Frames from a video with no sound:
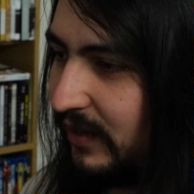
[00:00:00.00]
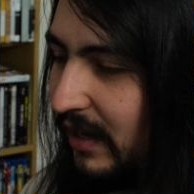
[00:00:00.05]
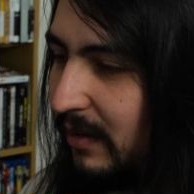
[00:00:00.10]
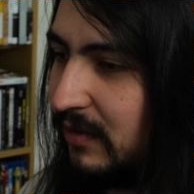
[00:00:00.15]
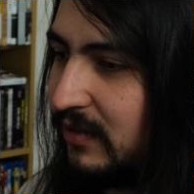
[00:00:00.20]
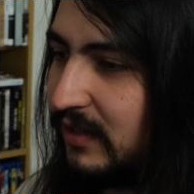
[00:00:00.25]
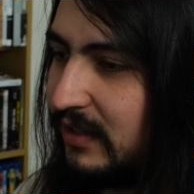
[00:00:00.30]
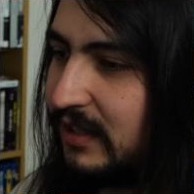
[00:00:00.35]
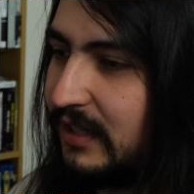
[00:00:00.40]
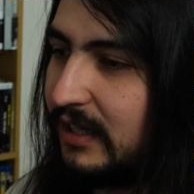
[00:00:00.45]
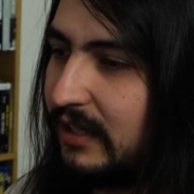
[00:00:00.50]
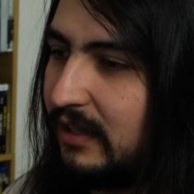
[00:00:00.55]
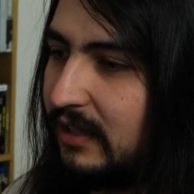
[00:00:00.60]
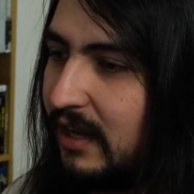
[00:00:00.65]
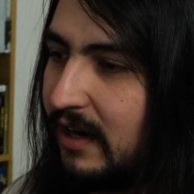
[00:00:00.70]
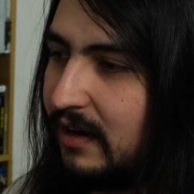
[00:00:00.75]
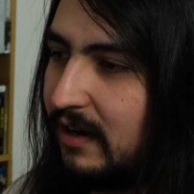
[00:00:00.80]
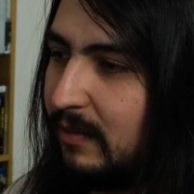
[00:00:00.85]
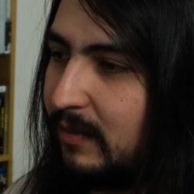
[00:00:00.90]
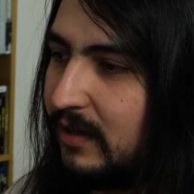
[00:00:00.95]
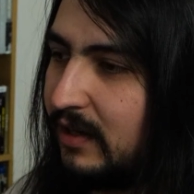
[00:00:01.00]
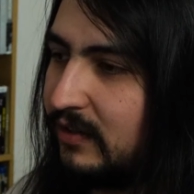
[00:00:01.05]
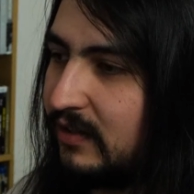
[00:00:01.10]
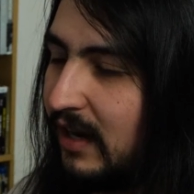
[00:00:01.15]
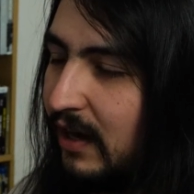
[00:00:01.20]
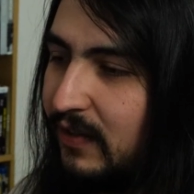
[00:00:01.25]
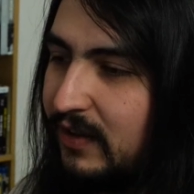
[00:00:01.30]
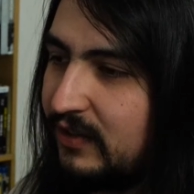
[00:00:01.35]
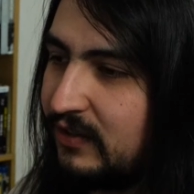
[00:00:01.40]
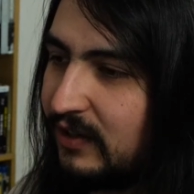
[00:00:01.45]
Damn, she's getting a lot of nominations. I
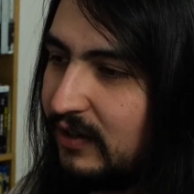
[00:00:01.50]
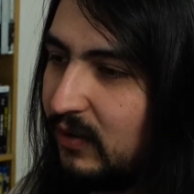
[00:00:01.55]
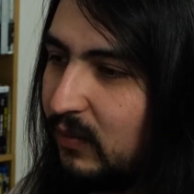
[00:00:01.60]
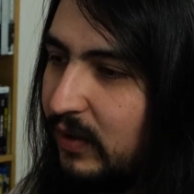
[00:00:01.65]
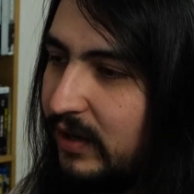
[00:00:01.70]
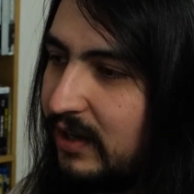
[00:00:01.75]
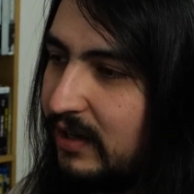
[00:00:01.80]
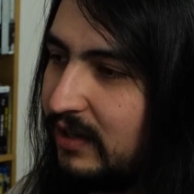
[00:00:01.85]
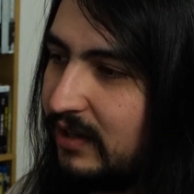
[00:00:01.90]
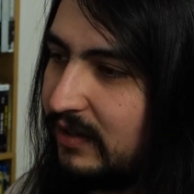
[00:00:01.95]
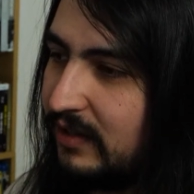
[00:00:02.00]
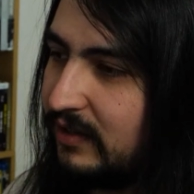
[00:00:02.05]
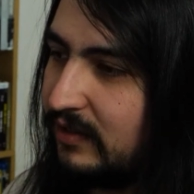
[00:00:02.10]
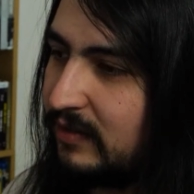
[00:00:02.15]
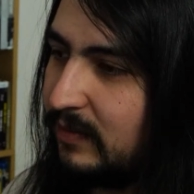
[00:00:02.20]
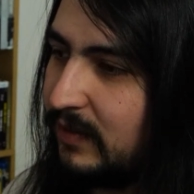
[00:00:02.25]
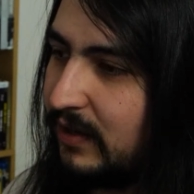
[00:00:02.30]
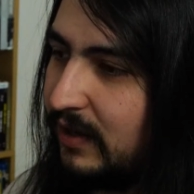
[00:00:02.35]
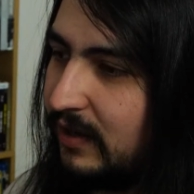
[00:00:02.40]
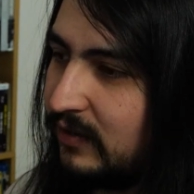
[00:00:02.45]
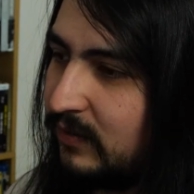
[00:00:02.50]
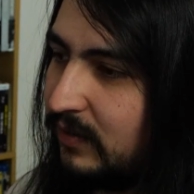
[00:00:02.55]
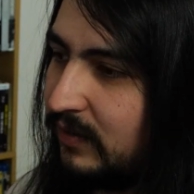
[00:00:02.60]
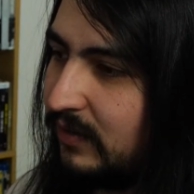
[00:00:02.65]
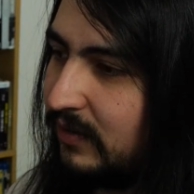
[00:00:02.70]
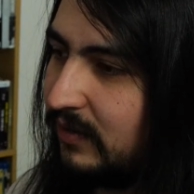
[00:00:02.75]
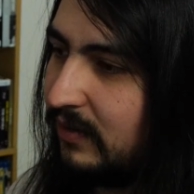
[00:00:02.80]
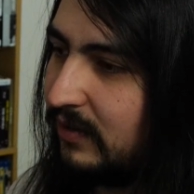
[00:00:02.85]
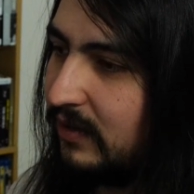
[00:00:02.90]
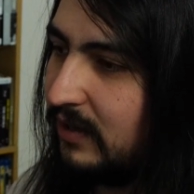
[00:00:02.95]
don't think it's going to win any of these, to be honest with
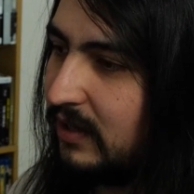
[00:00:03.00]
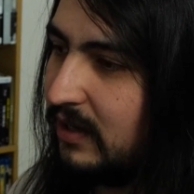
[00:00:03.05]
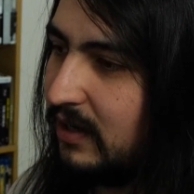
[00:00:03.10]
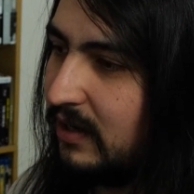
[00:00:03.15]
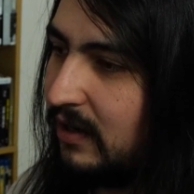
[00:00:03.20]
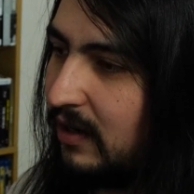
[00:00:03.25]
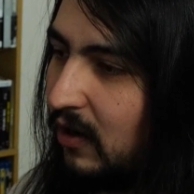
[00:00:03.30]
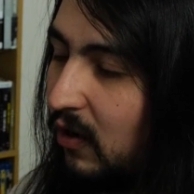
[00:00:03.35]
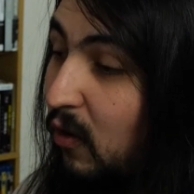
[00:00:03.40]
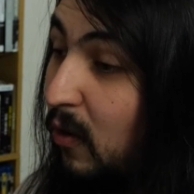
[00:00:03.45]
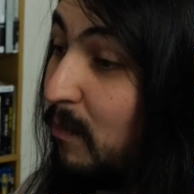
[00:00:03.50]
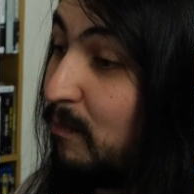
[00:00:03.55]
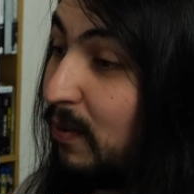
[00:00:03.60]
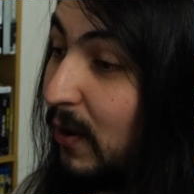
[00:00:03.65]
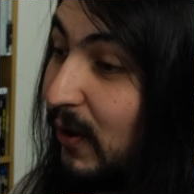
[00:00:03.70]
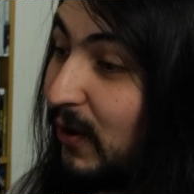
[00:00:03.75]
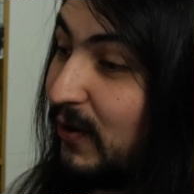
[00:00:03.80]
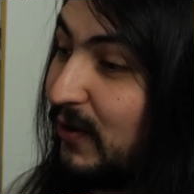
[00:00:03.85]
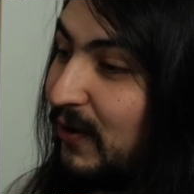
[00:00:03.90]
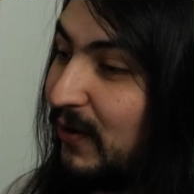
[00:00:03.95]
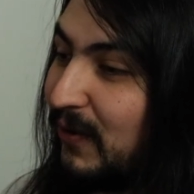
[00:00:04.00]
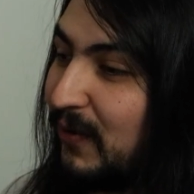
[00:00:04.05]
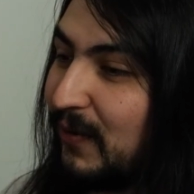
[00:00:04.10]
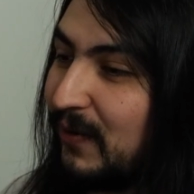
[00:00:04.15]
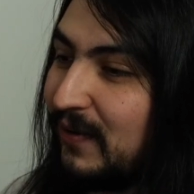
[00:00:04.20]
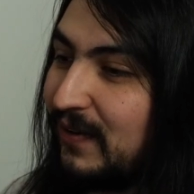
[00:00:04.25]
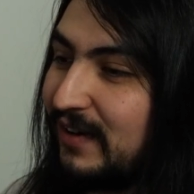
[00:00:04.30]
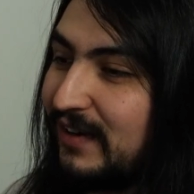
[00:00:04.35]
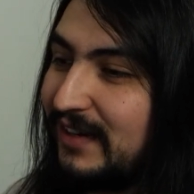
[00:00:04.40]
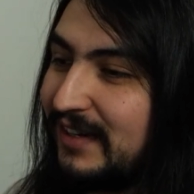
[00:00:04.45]
you. Oh,
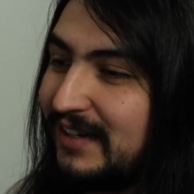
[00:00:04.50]
Bardo!